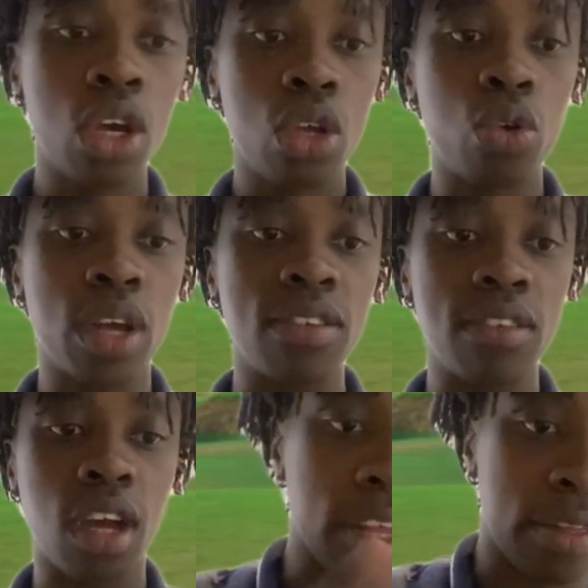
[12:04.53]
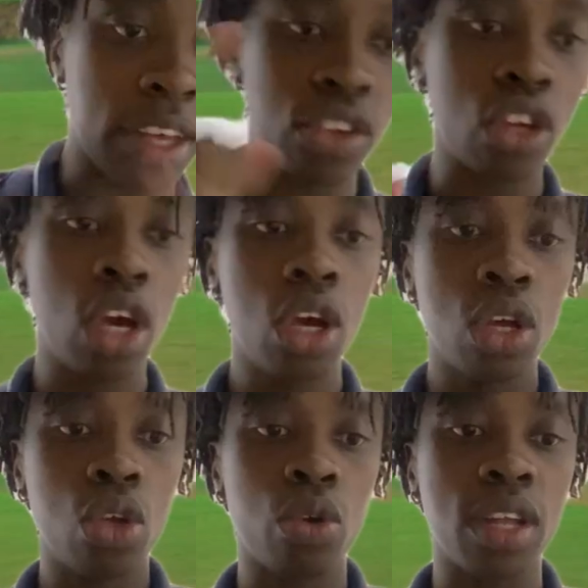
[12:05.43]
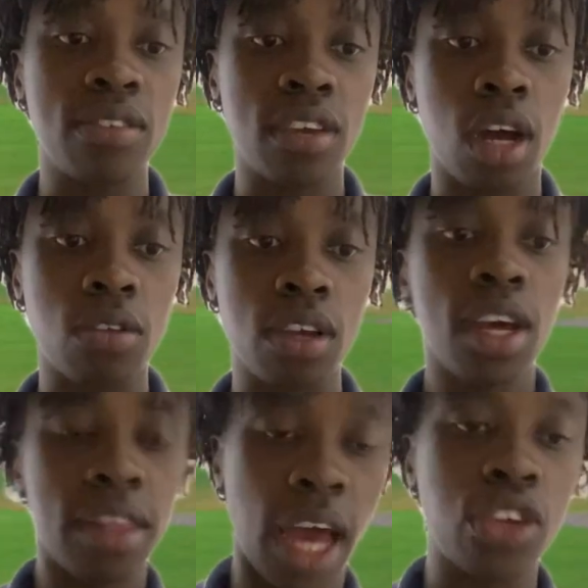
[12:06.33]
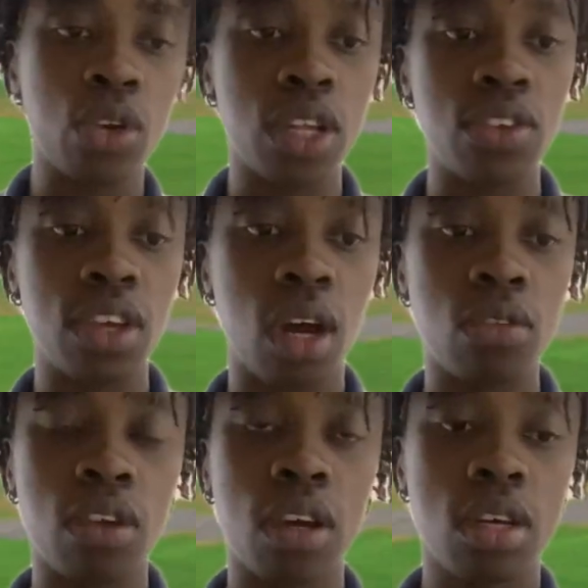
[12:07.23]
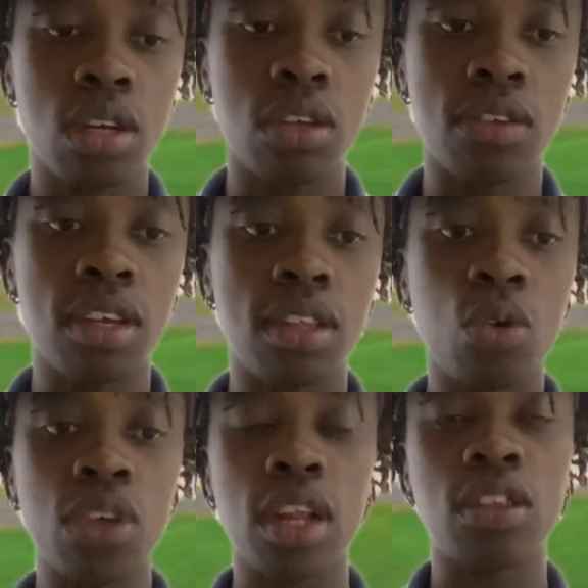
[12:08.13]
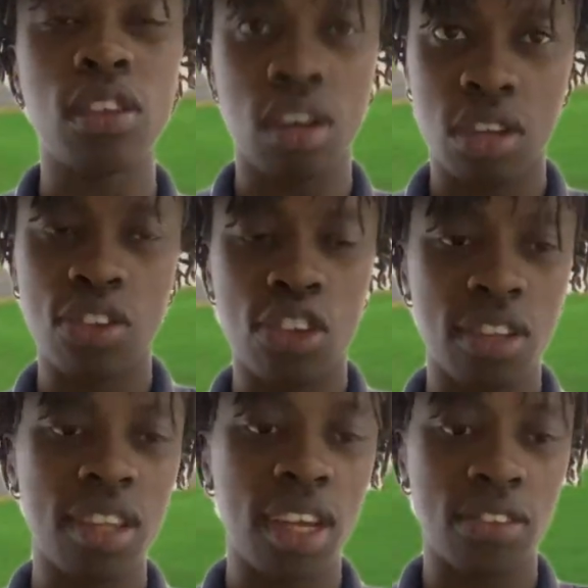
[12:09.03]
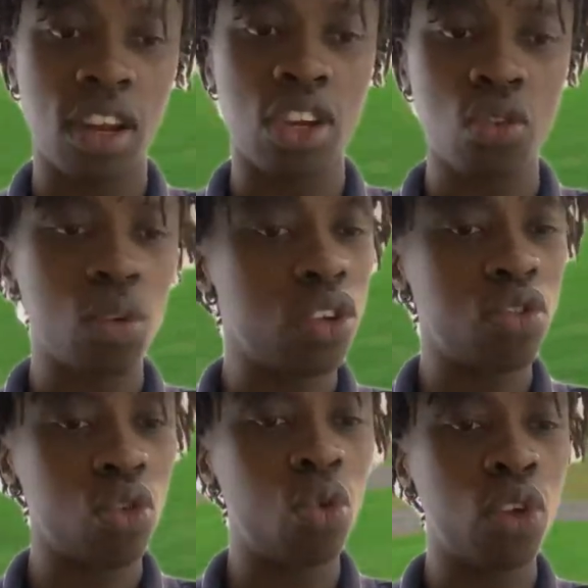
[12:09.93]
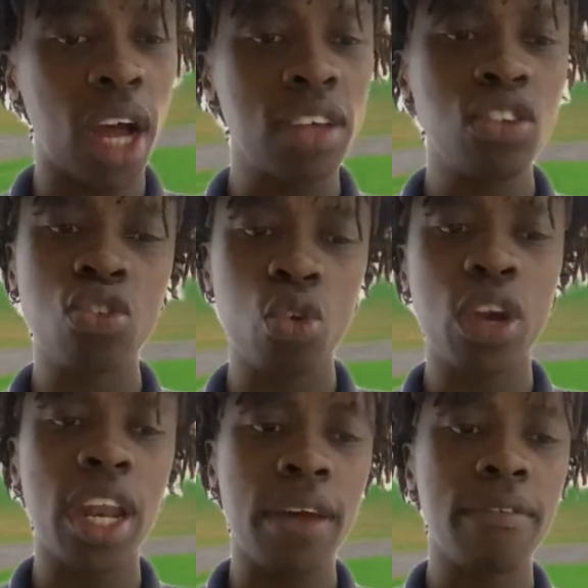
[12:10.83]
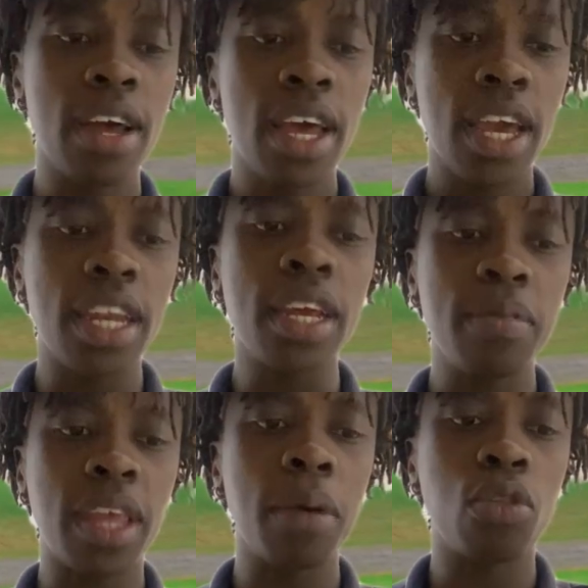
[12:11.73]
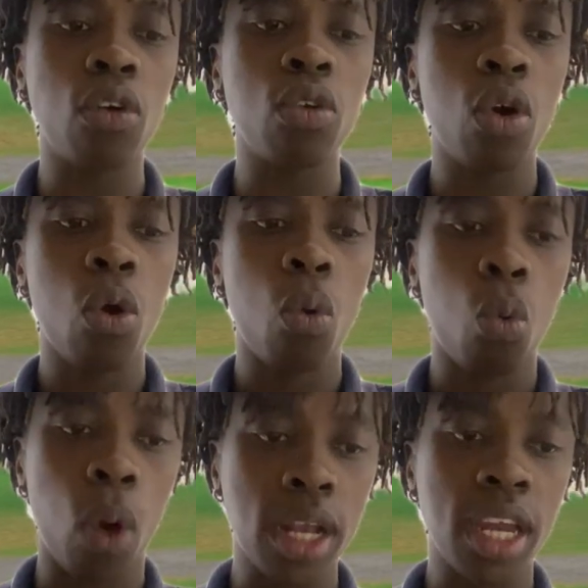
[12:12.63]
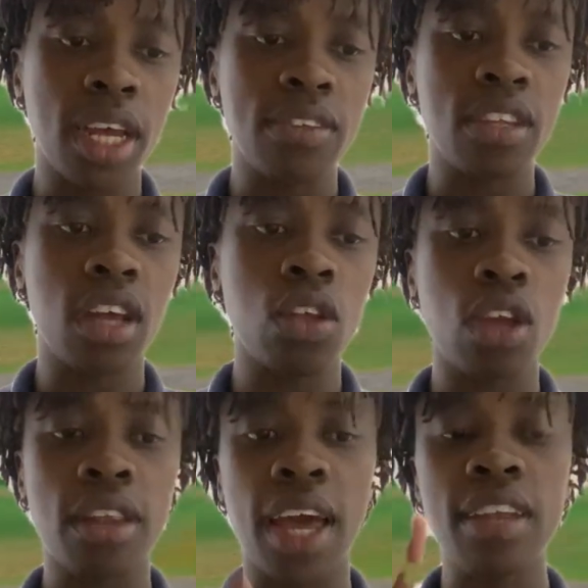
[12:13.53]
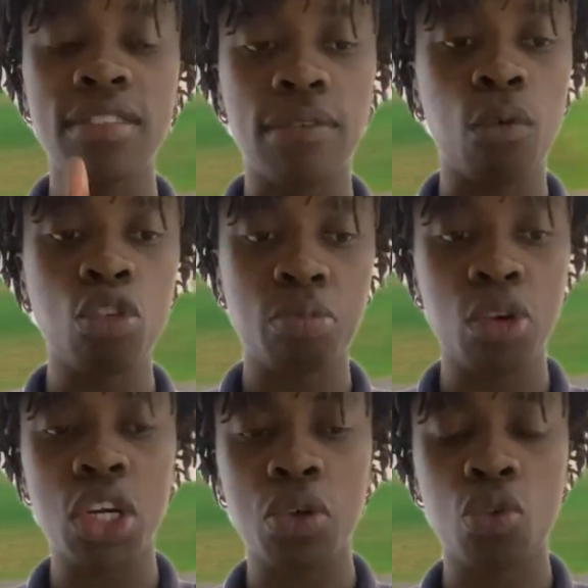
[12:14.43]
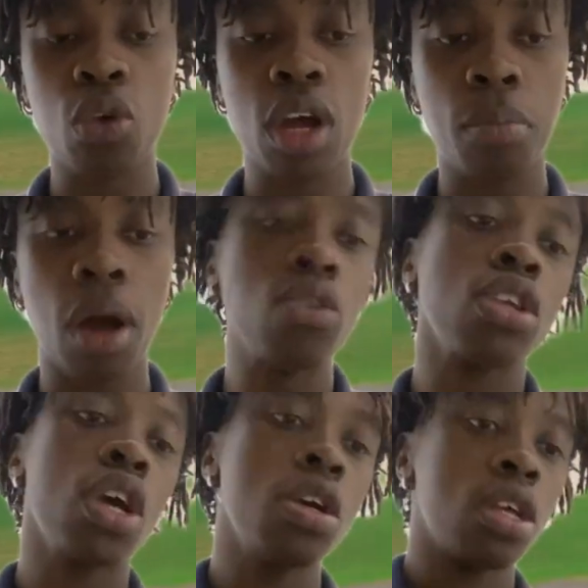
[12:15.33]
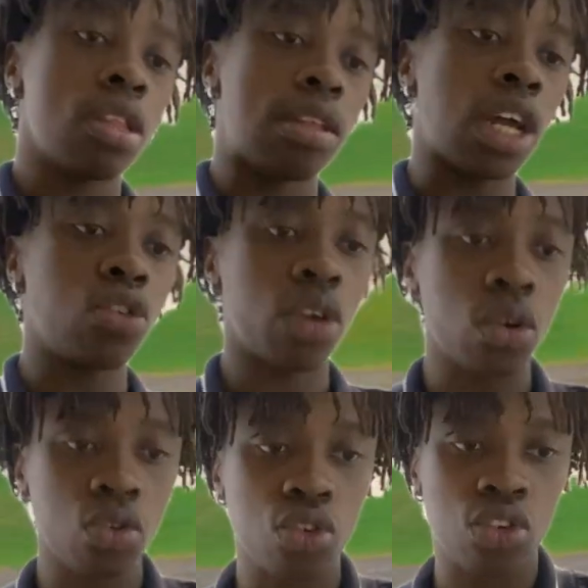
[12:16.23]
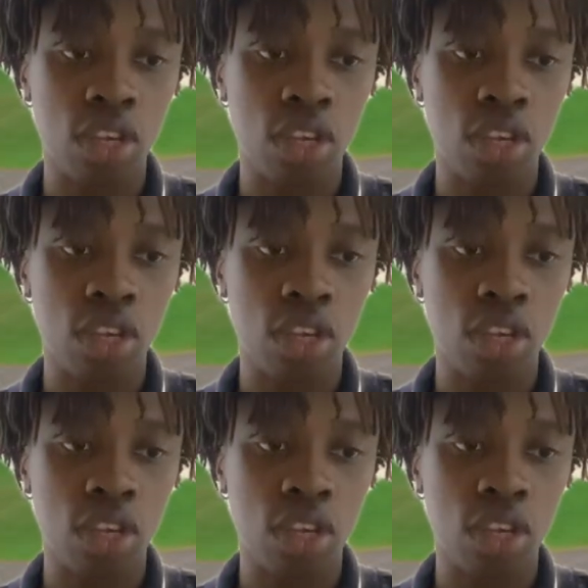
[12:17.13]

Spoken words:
you can Z counter. This, you can Z counter. That, you can Z counter. You see, those are the certain things that I just wanted to show you guys, so you can have an in-depth look. What can I Z counter? And that is the force push I was talking about. That you can also Z